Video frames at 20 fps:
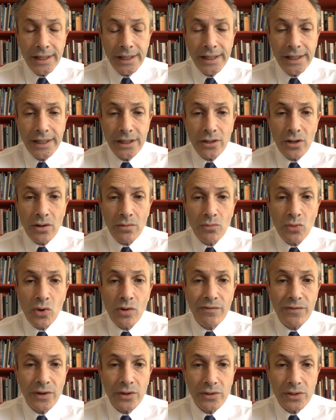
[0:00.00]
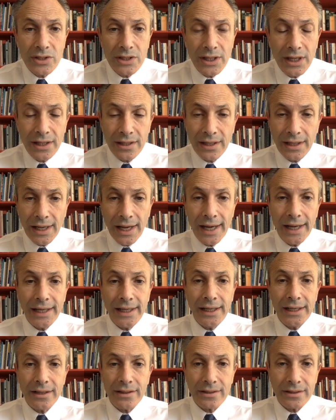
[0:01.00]
he got more votes than I think
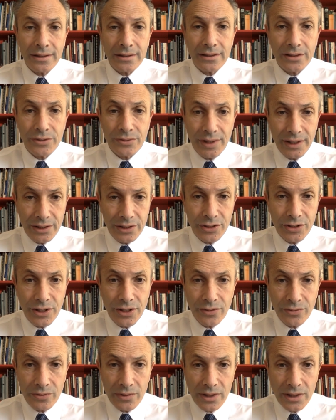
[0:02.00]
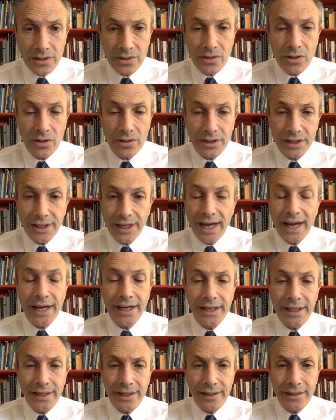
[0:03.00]
any other Director General has gotten in
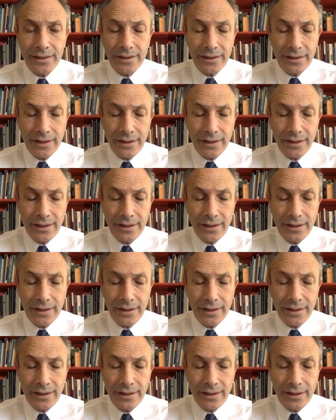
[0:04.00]
any